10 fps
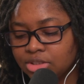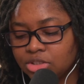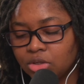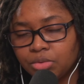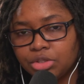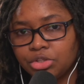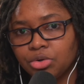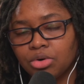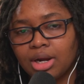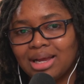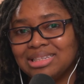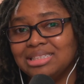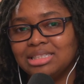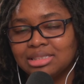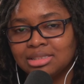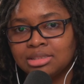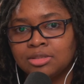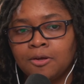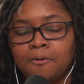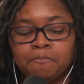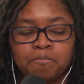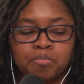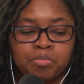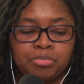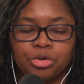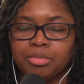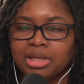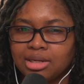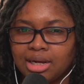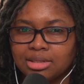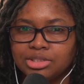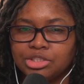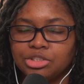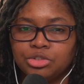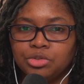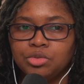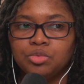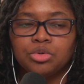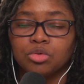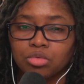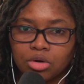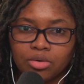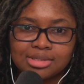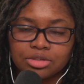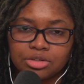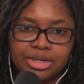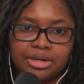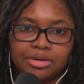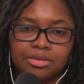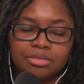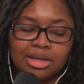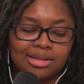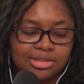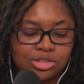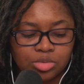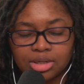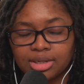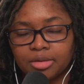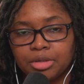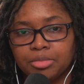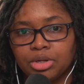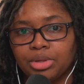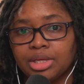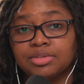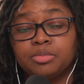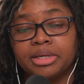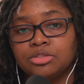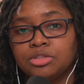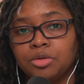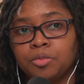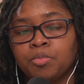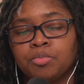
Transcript: So your ideas, your methodologies, you will grow as a creator. And this is what a lot of people don't give space to.